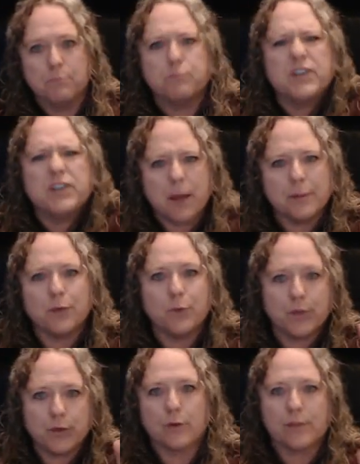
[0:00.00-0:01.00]
predominantly
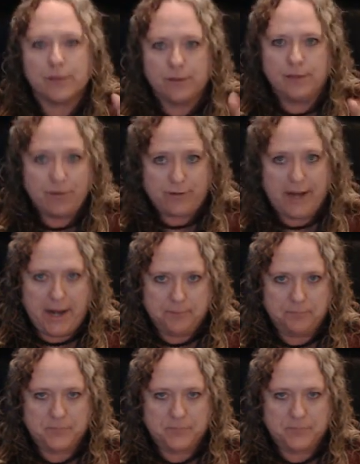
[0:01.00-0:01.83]
with your left hand.